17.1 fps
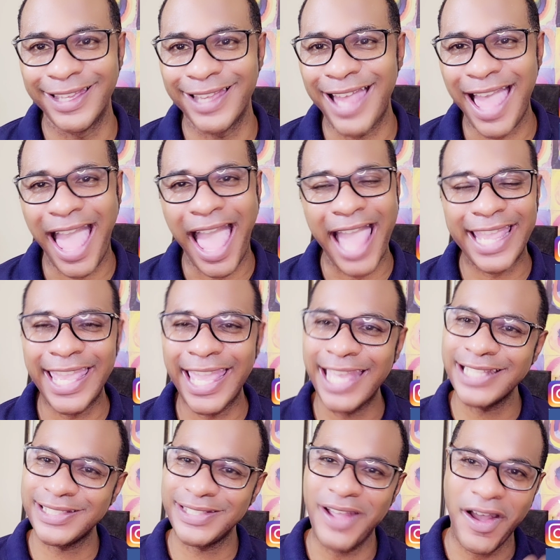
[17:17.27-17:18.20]
I
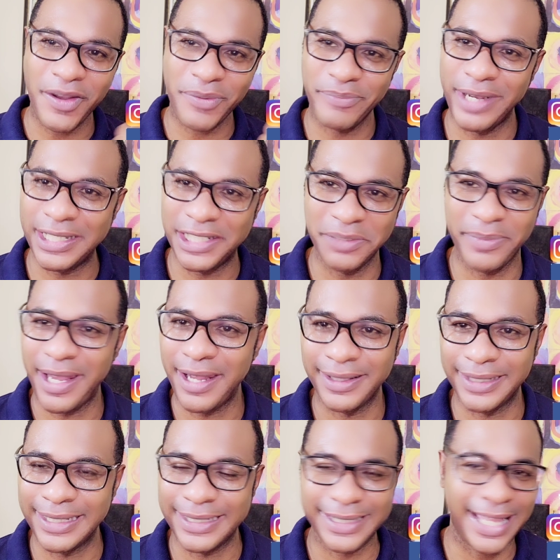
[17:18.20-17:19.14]
can't talk much
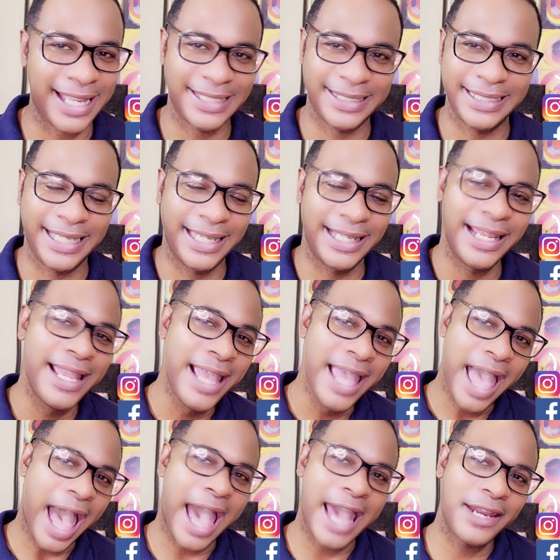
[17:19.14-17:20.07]
about this. Like I said,
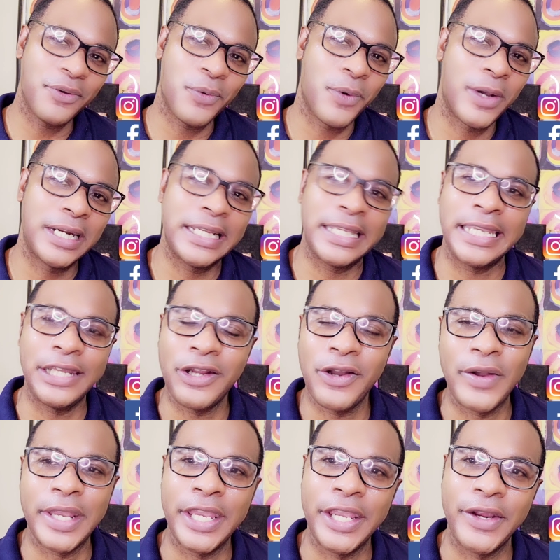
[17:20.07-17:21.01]
I didn't want to get
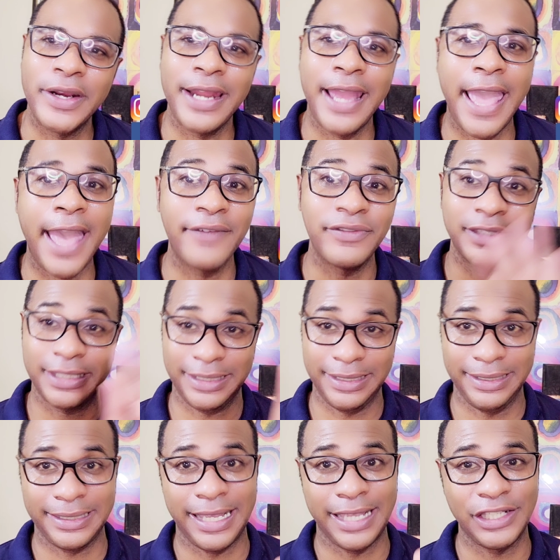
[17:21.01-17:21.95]
on here and have this
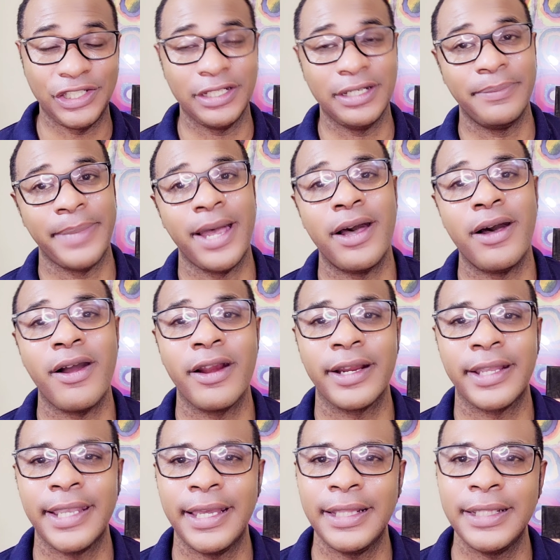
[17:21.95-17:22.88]
discussion about
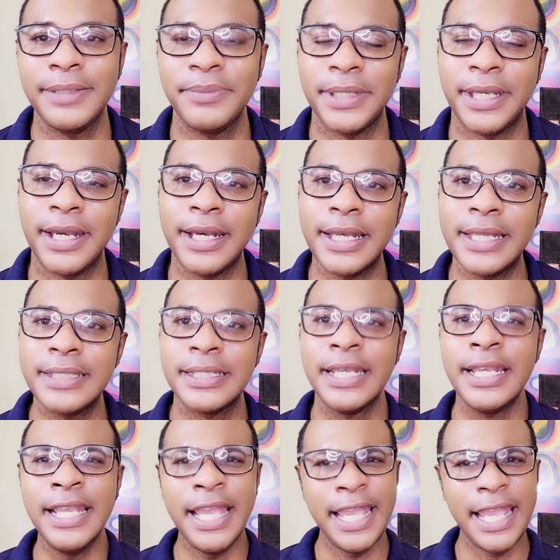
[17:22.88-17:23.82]
R. Kelly because
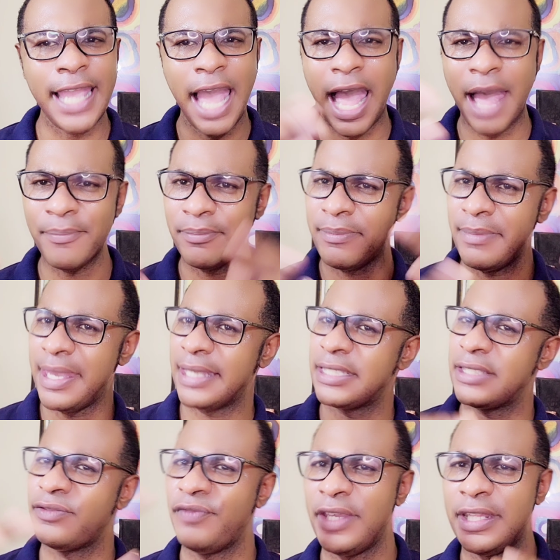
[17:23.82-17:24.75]
I'm
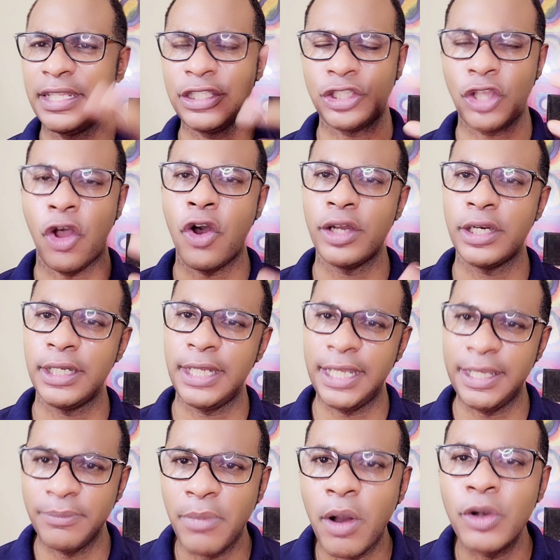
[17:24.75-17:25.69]
mixed feelings on
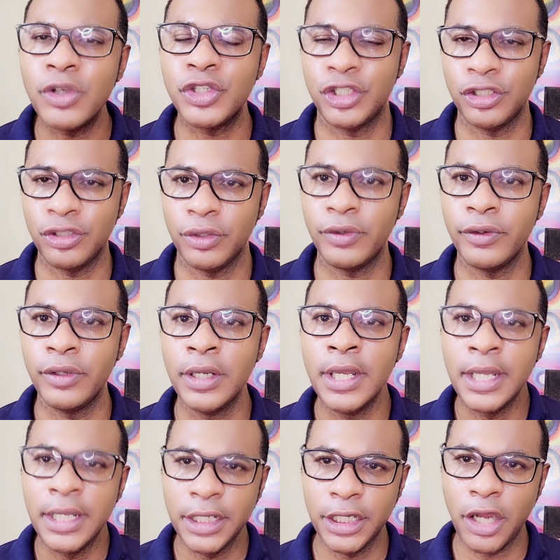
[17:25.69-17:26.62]
it, emotional,
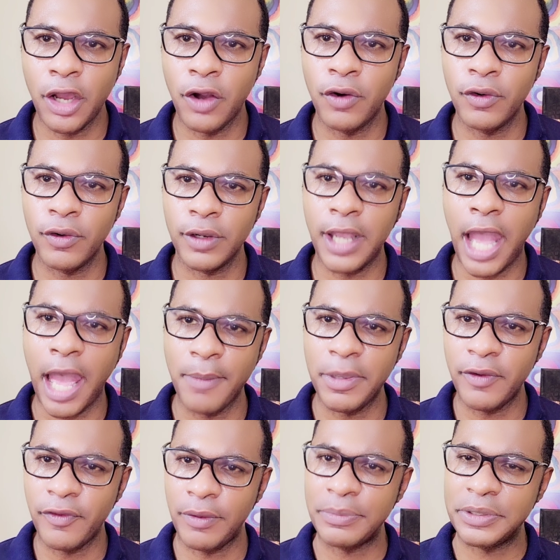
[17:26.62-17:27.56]
you know,
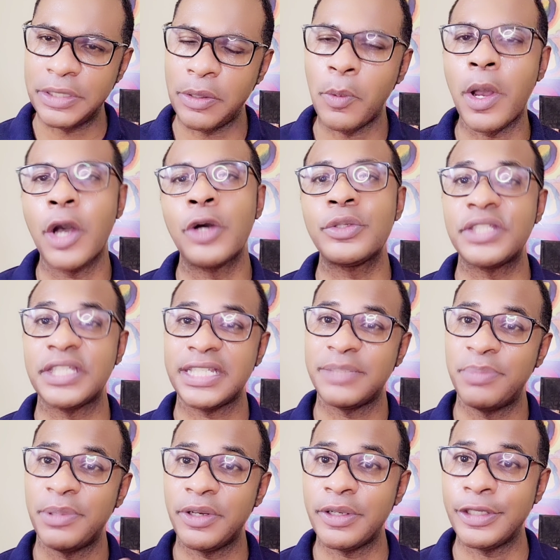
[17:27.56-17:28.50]
coming from someone who's
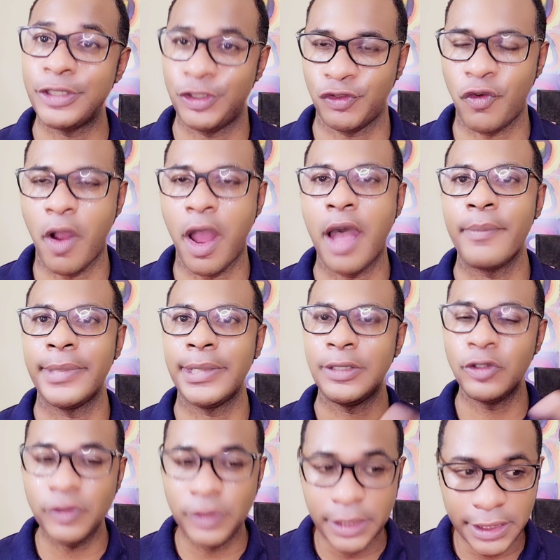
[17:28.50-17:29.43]
experienced trauma
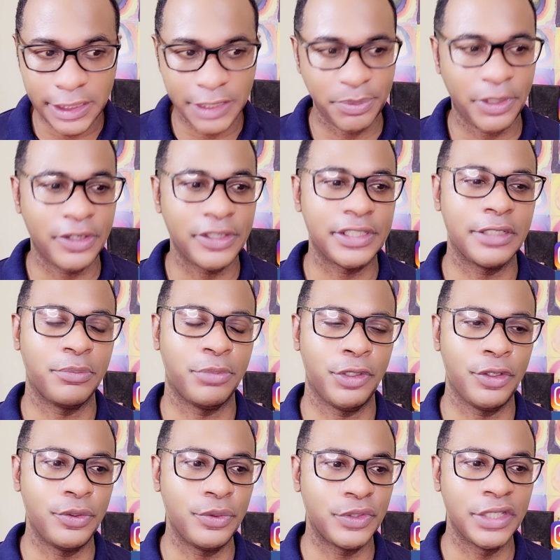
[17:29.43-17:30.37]
and who's experienced
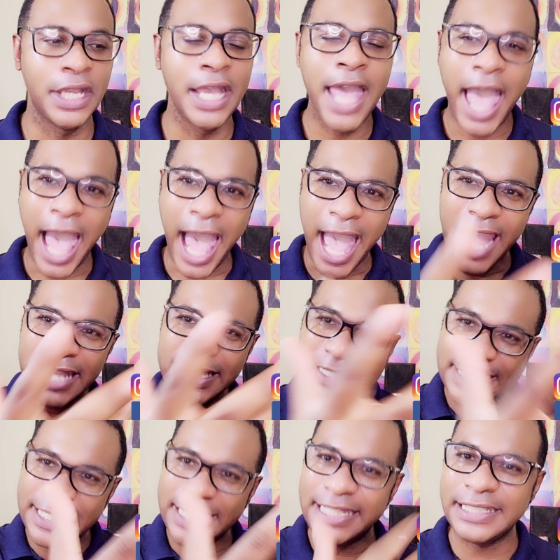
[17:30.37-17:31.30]
abuse. I
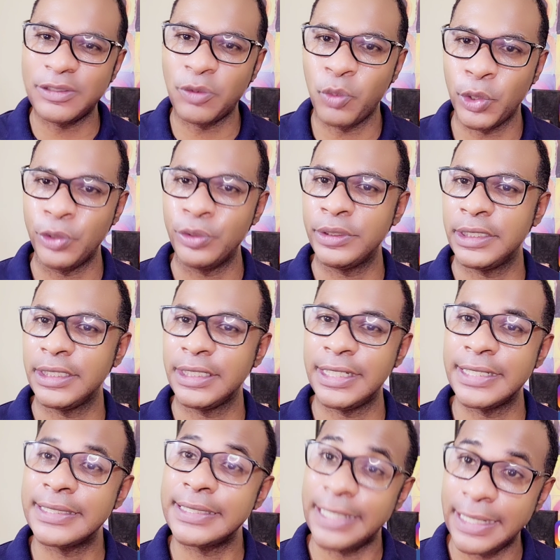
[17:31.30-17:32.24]
see the
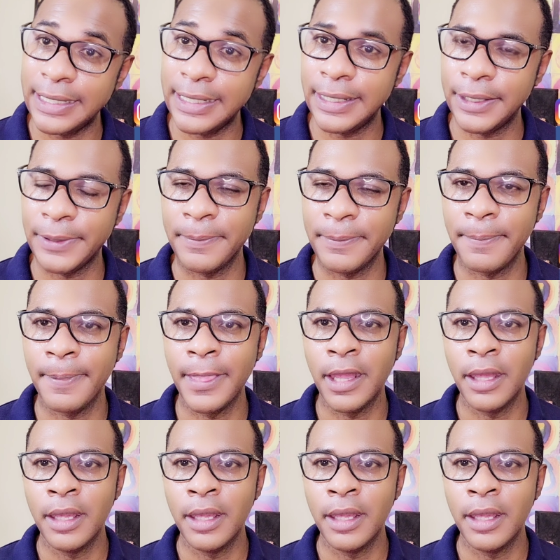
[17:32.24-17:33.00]
woundedness in him,